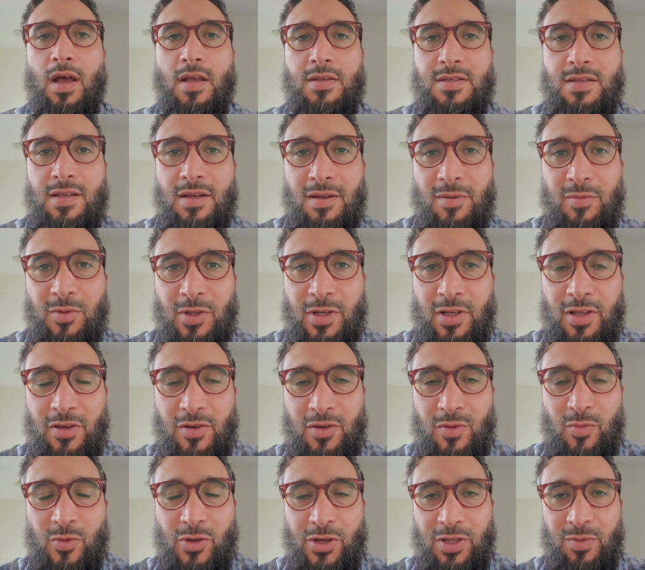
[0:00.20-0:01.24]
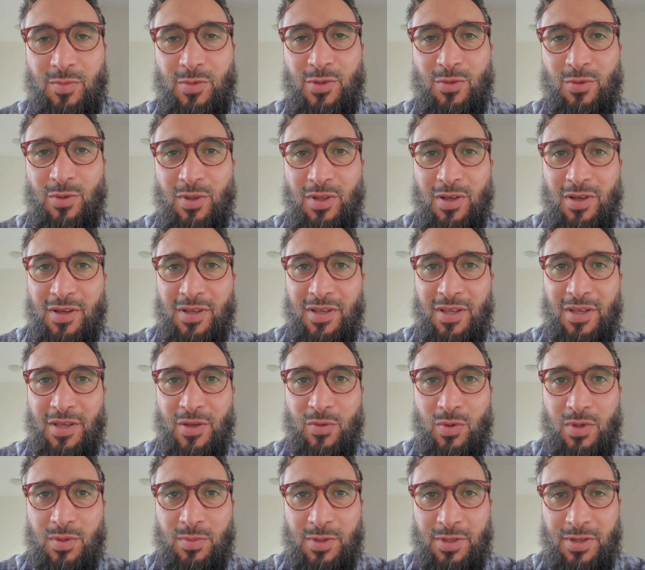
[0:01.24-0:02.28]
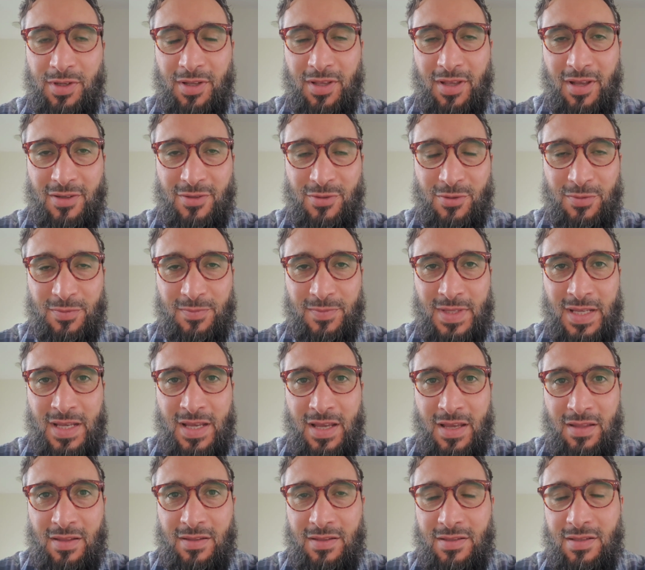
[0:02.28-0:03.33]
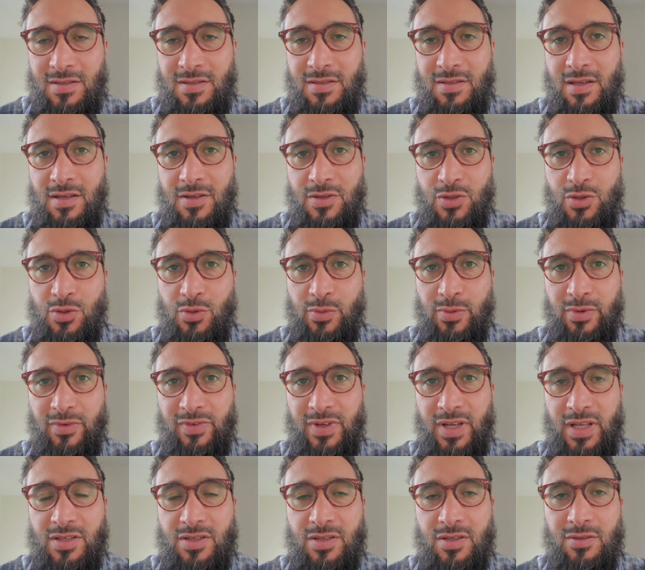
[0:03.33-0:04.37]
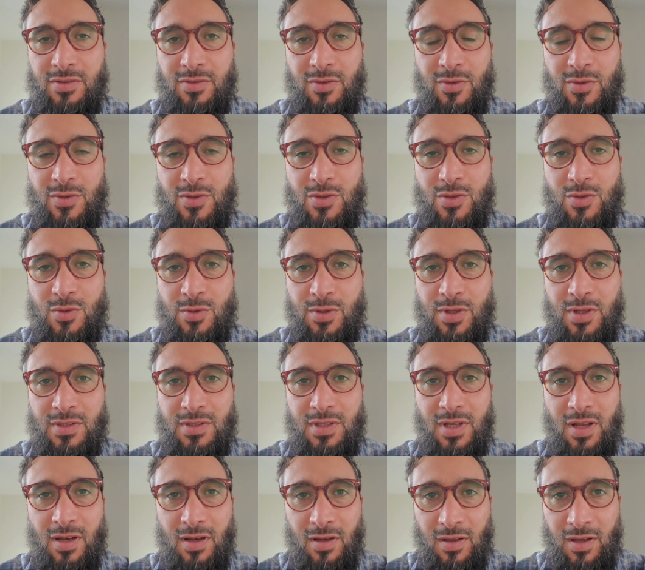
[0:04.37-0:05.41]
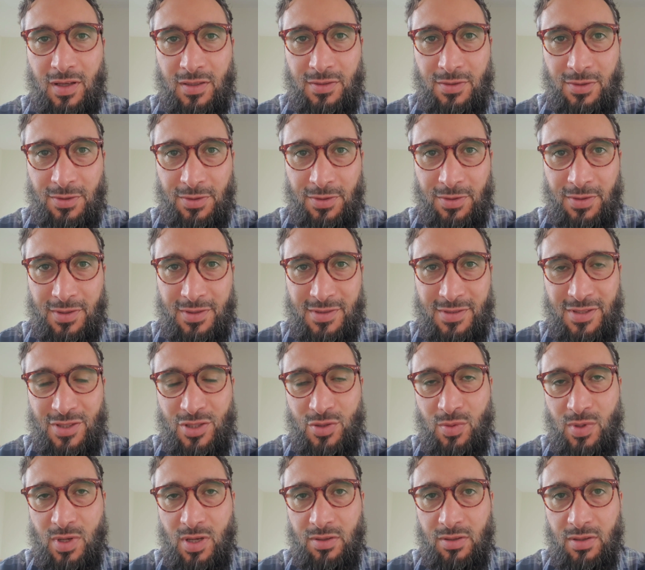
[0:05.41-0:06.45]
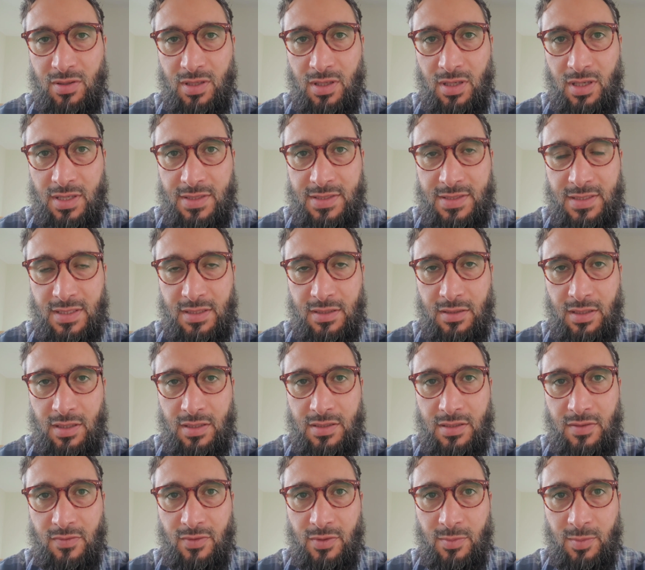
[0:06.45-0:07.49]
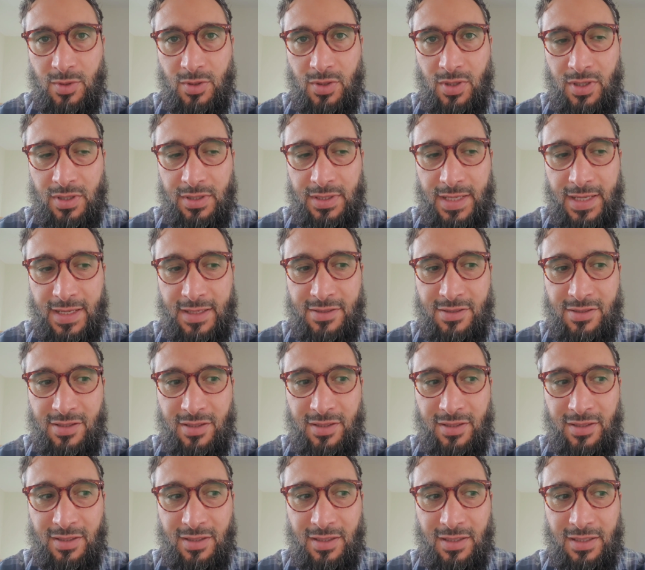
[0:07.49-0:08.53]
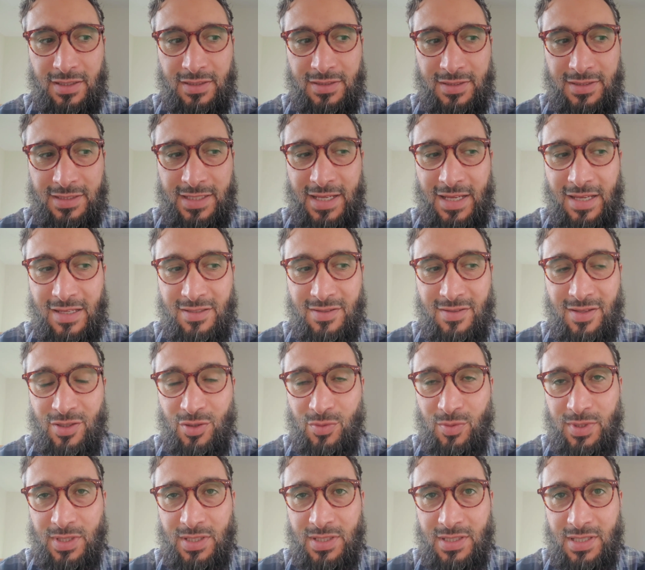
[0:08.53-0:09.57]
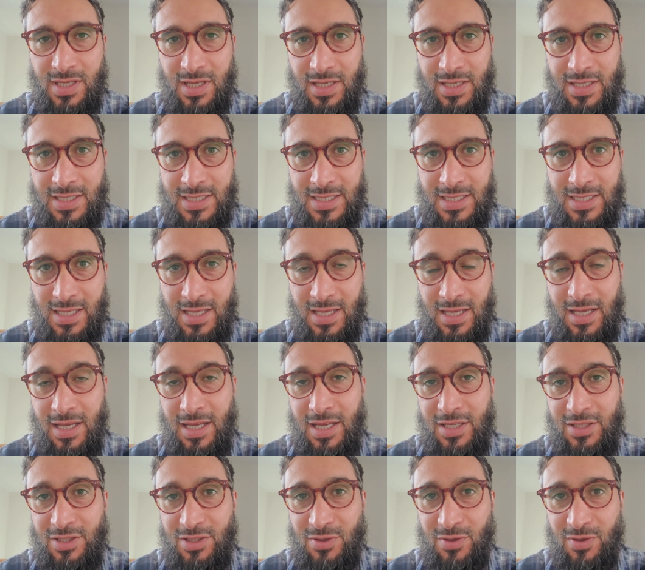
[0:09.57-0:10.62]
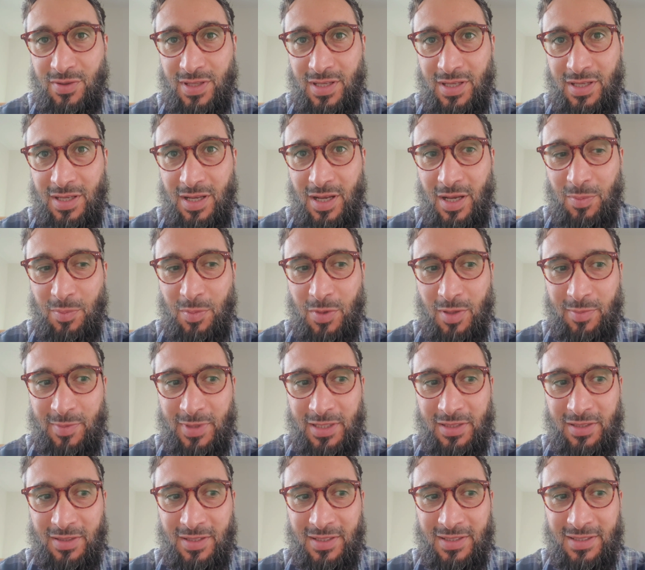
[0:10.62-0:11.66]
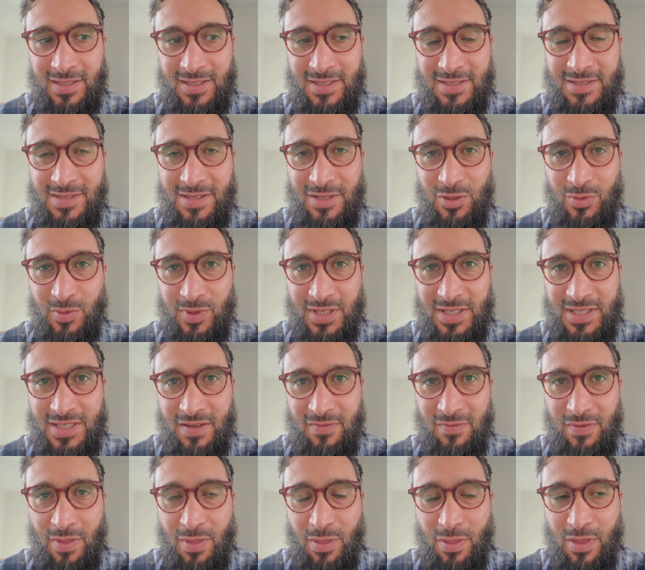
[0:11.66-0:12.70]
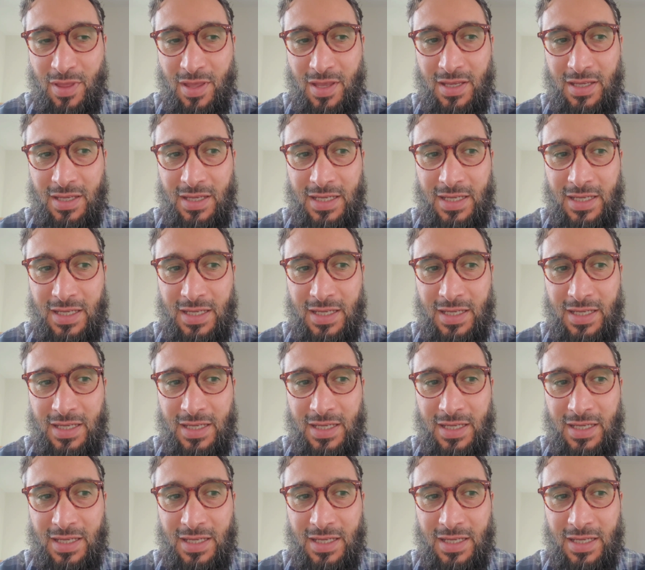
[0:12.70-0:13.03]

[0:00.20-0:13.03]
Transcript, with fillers: Assalamu alaikum wa rahmatullahi wa barakatuh. This is a short reflection on Surah Al Qadr since we are in the last 10 nights of Ramadan. Actually, today is the 26th, so the upcoming night is the 27th.